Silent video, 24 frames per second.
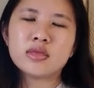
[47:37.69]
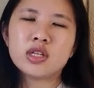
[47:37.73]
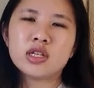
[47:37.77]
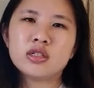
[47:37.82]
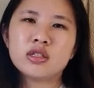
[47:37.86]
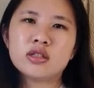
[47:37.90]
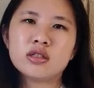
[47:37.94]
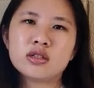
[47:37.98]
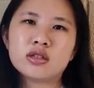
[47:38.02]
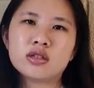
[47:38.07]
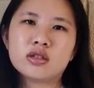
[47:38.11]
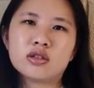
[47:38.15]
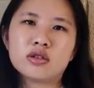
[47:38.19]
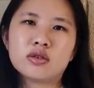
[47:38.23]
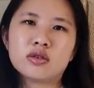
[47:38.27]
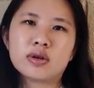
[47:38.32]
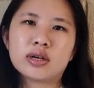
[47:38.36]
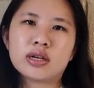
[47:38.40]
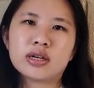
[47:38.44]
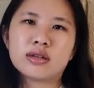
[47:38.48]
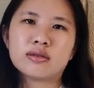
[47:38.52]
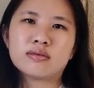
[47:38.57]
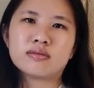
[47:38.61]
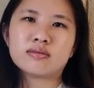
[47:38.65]
just do
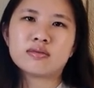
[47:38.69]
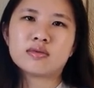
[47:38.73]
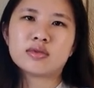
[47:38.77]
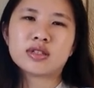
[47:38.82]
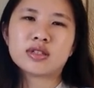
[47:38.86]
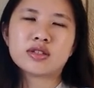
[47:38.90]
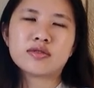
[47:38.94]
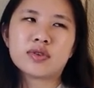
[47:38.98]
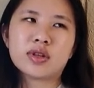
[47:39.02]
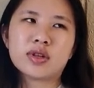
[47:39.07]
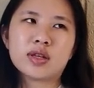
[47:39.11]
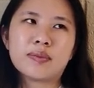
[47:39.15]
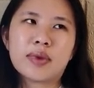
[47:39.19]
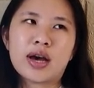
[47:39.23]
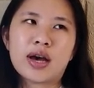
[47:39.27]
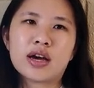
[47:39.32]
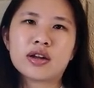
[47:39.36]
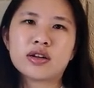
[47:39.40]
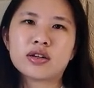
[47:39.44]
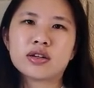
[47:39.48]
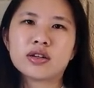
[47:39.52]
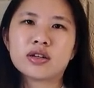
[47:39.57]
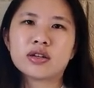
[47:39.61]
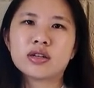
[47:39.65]
it. It doesn't really
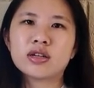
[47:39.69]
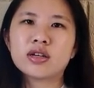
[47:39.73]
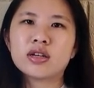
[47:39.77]
matter.